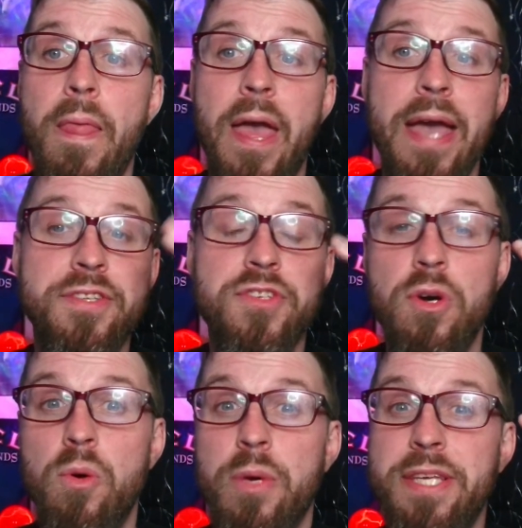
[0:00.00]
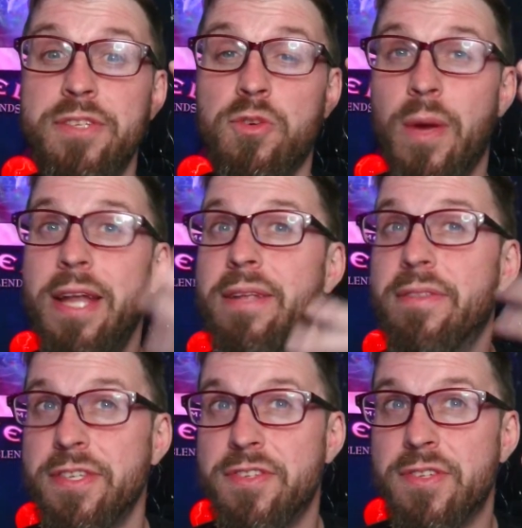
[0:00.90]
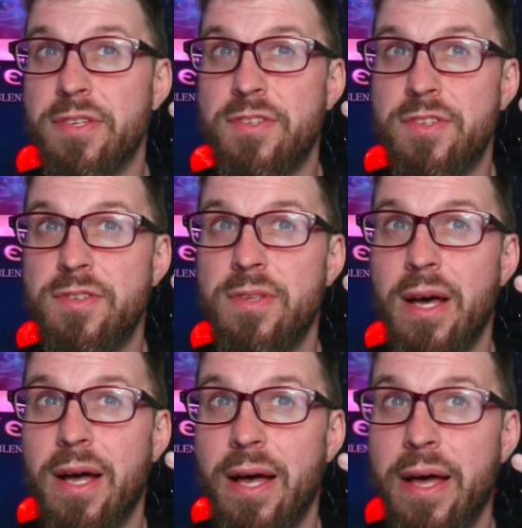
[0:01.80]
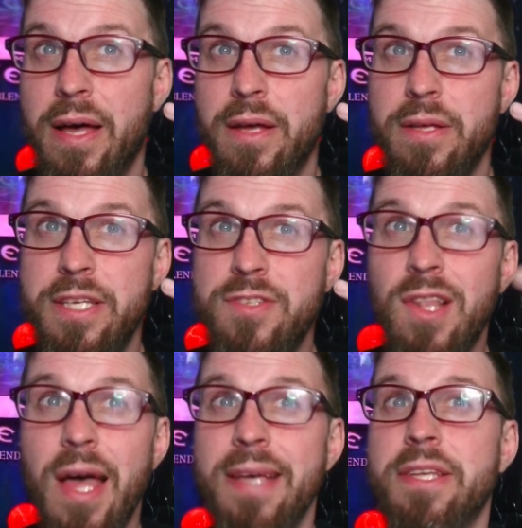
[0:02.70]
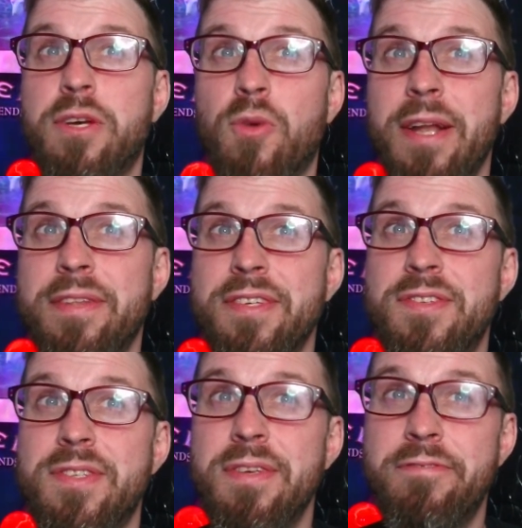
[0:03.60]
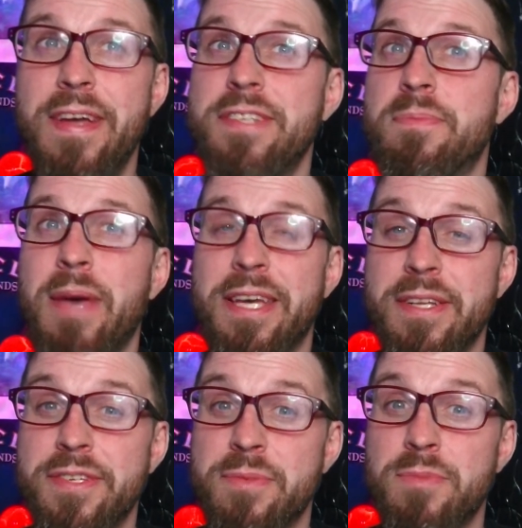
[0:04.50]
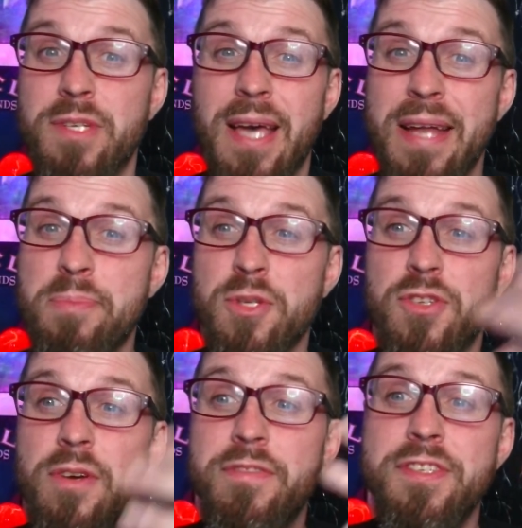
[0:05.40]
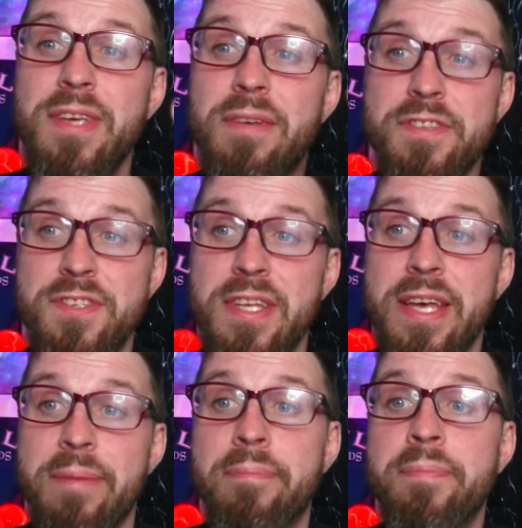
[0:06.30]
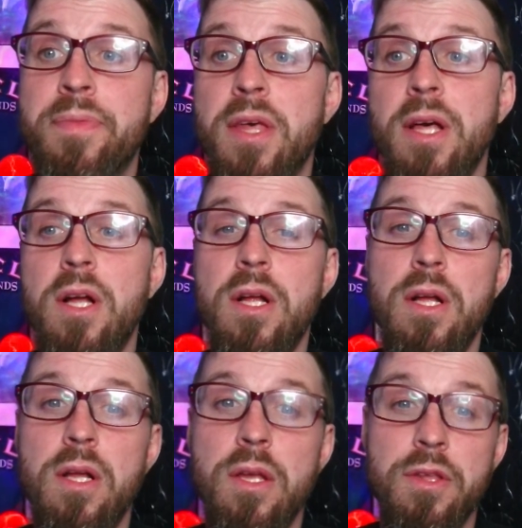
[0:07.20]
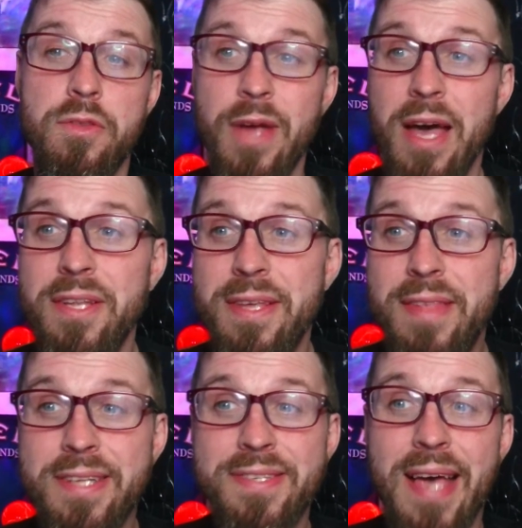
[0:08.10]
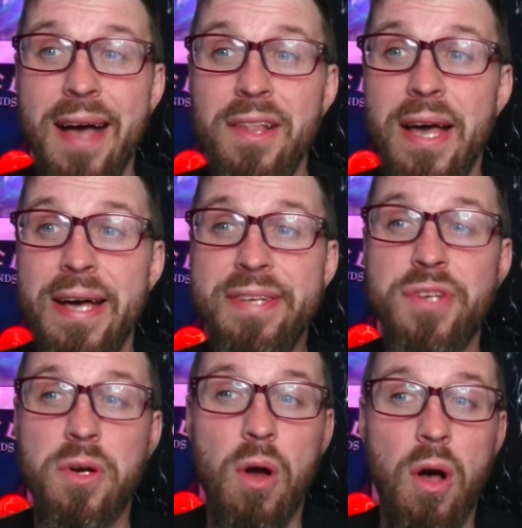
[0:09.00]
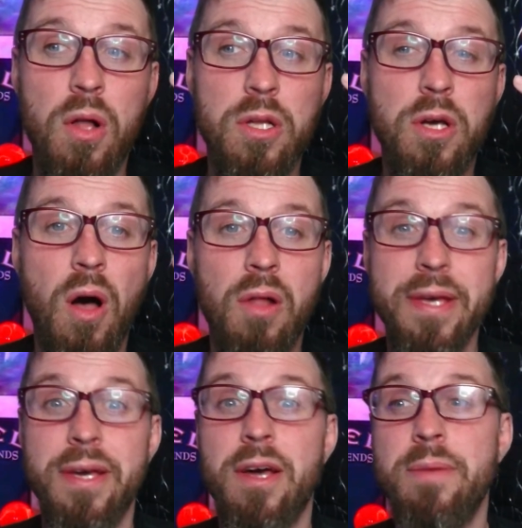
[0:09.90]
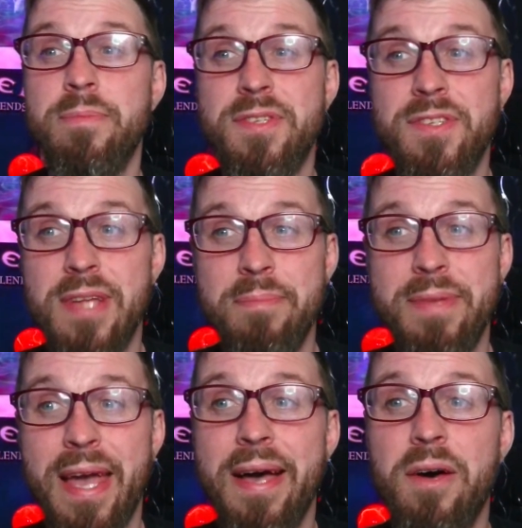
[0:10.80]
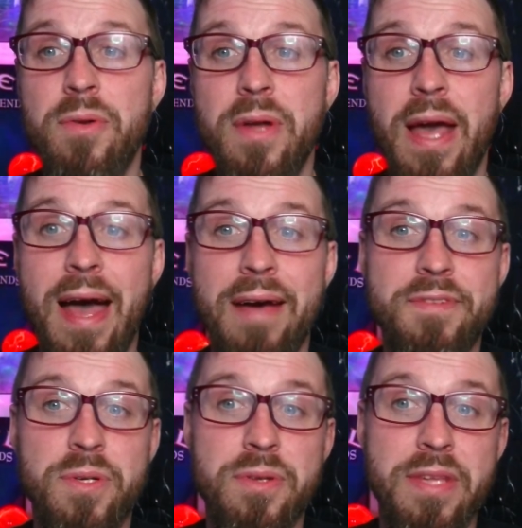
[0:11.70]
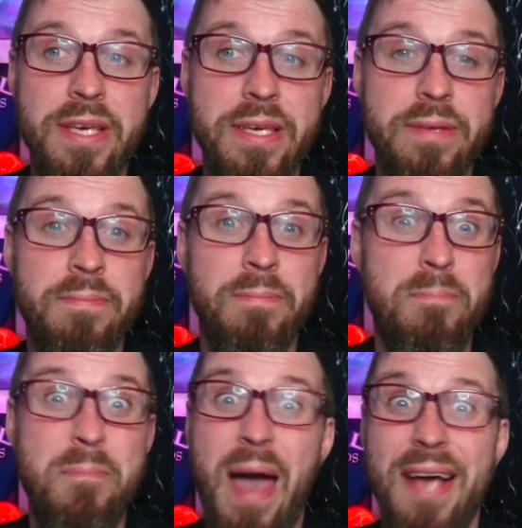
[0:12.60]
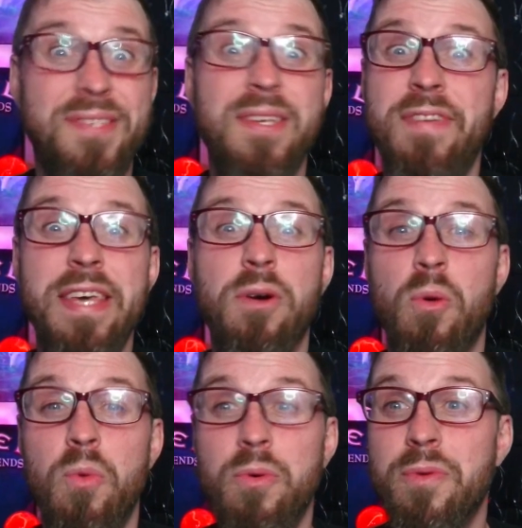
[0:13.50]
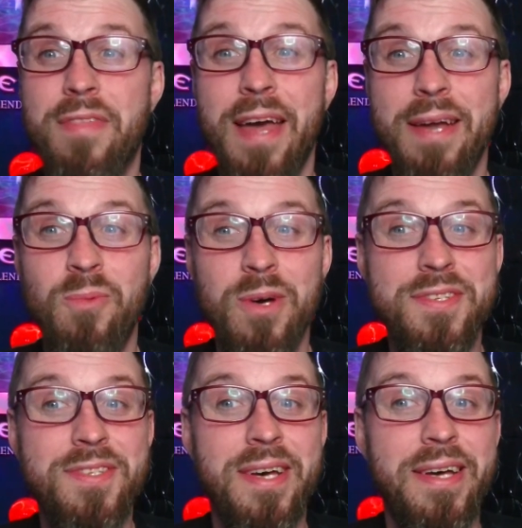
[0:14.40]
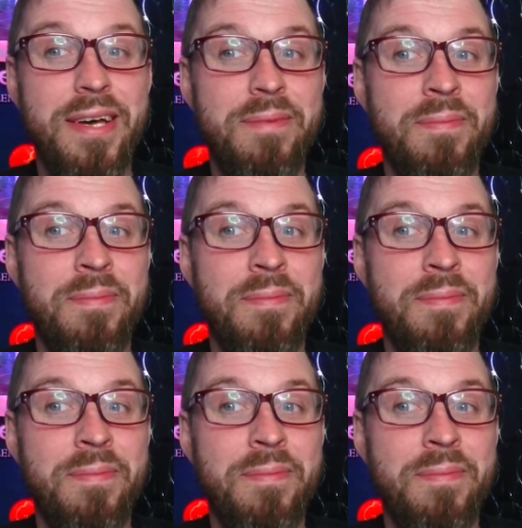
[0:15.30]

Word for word: And so he's created this, uh, he's likely created this defense mechanism to kind of preserve his self esteem. The reality that his allies are all calling on him to step down after the massive ego wound that was uh,